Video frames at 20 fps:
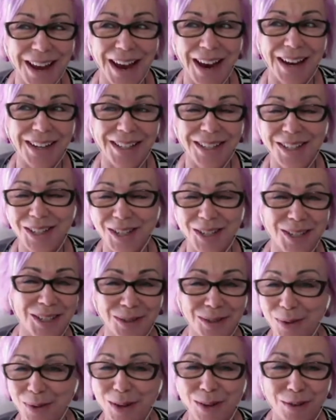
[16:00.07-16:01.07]
It's just
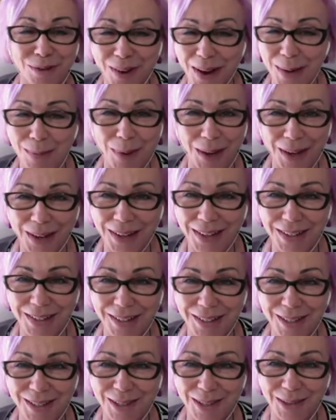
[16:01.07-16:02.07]
reframing it in a
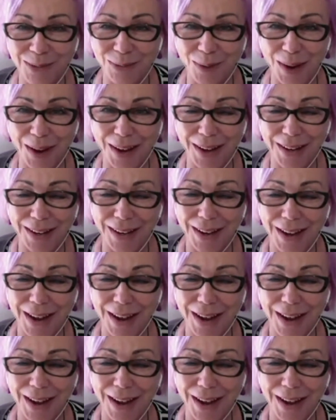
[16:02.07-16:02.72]
certain way.